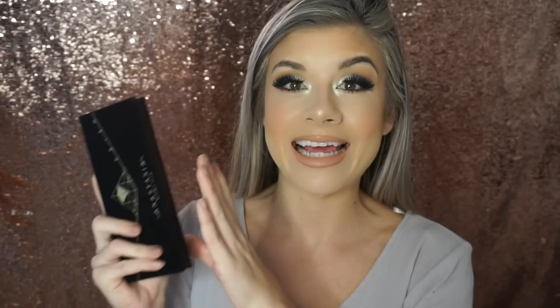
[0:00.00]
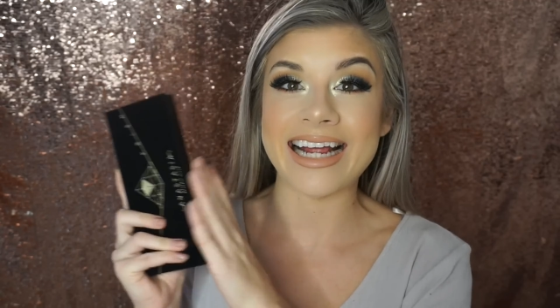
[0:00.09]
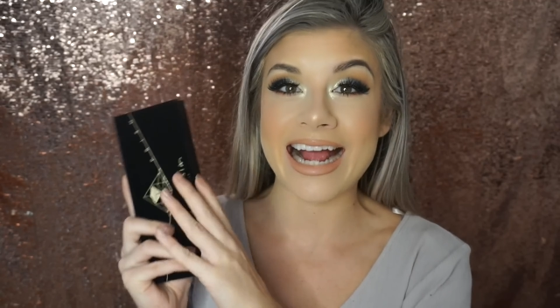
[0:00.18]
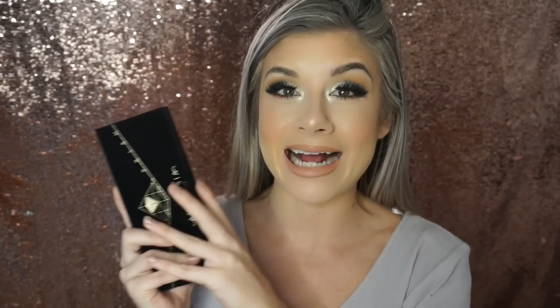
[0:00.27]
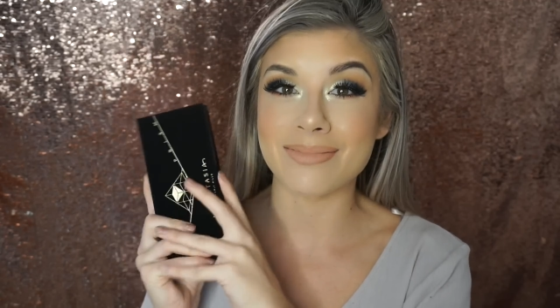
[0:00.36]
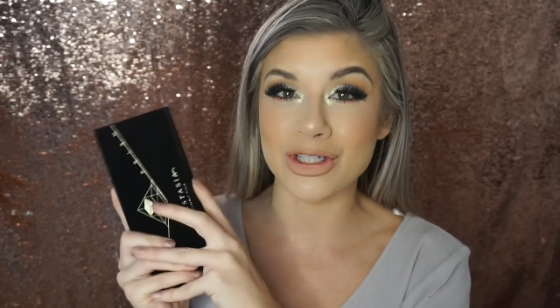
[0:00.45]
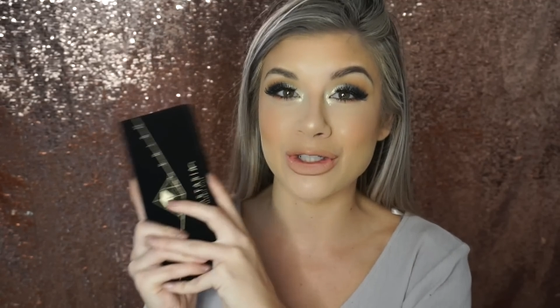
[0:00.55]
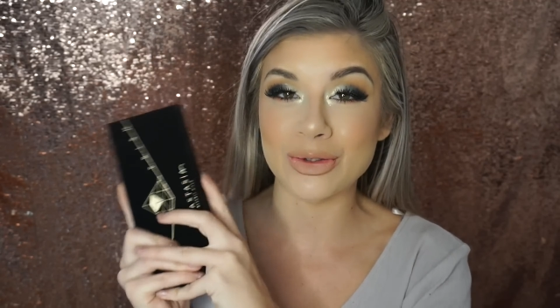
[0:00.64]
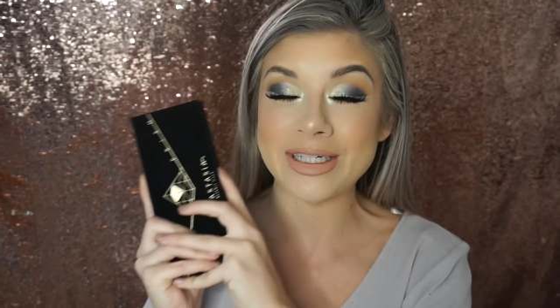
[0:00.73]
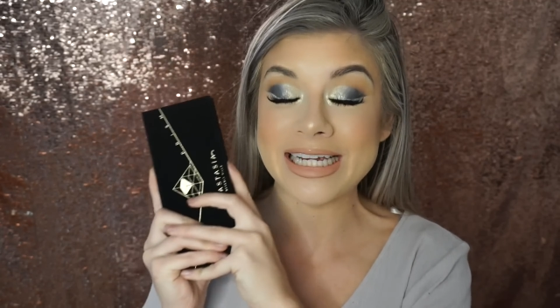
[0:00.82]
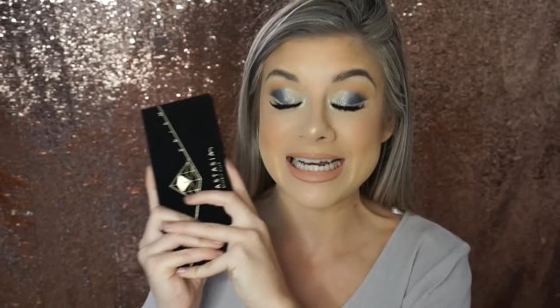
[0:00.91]
Like
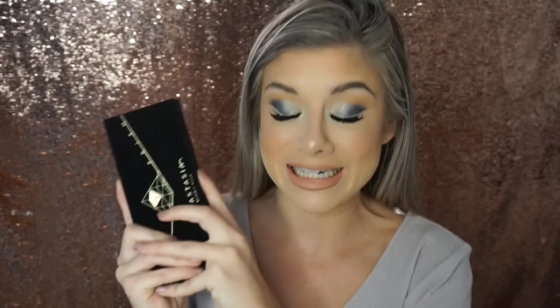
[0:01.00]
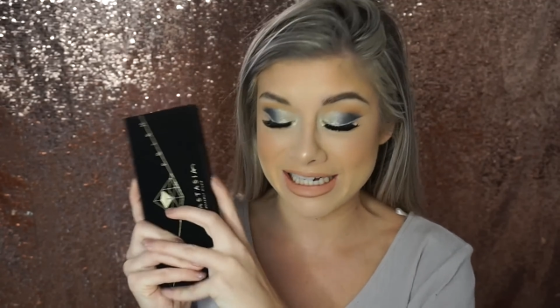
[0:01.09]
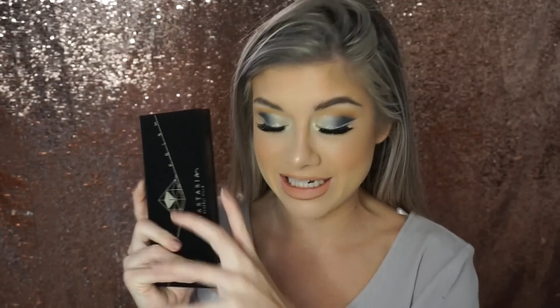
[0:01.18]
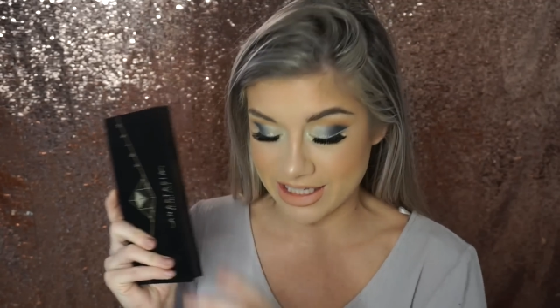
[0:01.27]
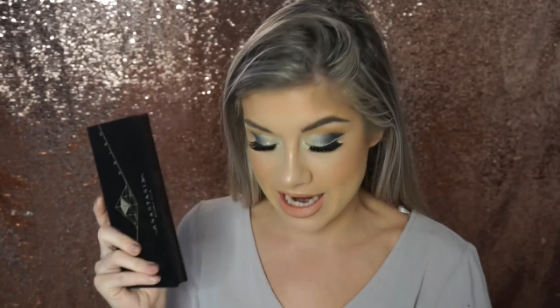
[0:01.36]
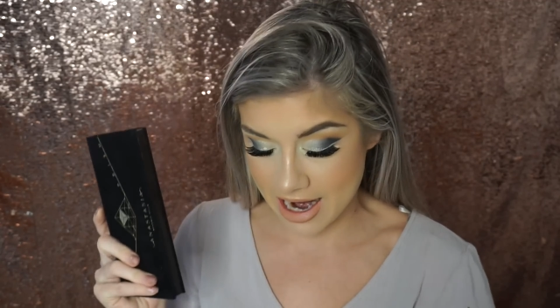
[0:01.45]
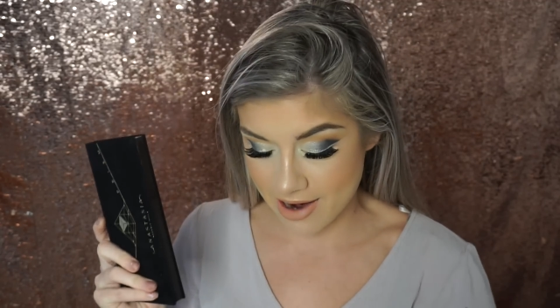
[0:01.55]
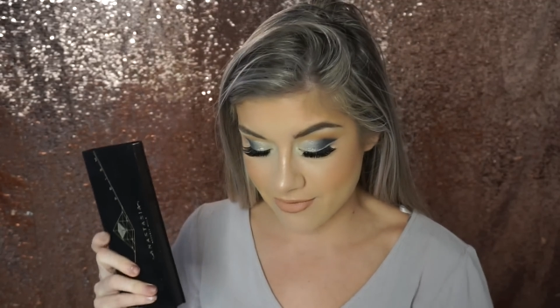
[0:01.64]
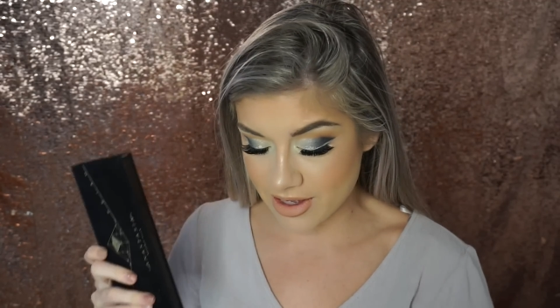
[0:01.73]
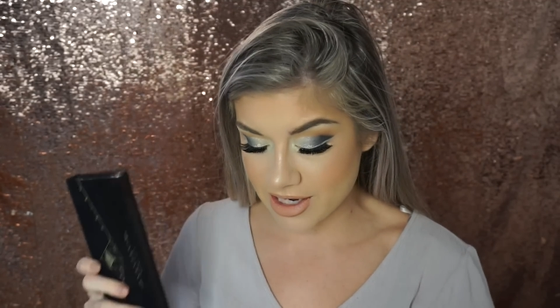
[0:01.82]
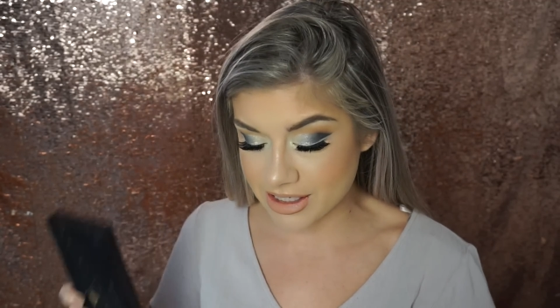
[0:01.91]
absolutely need to
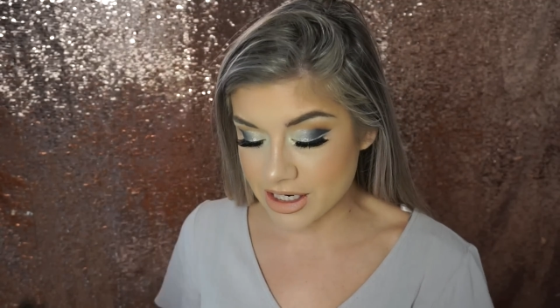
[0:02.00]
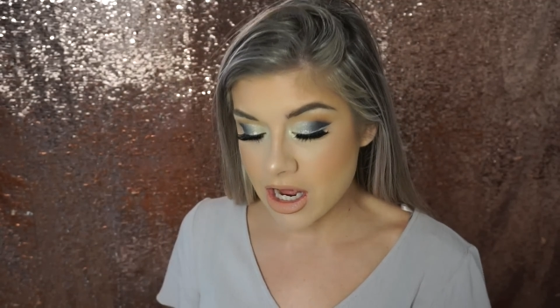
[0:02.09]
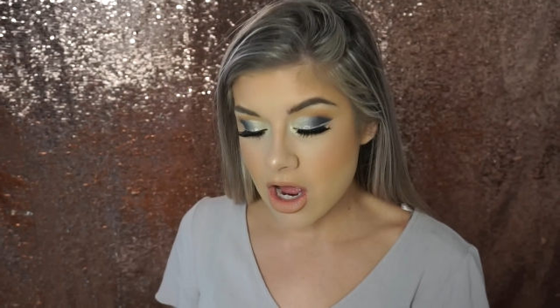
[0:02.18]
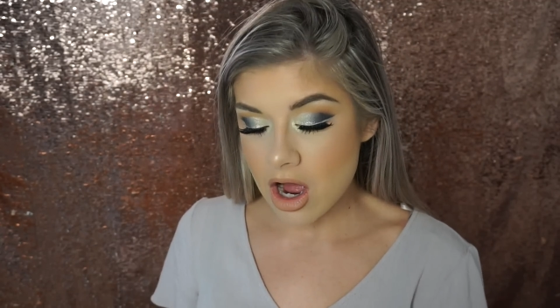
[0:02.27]
have this.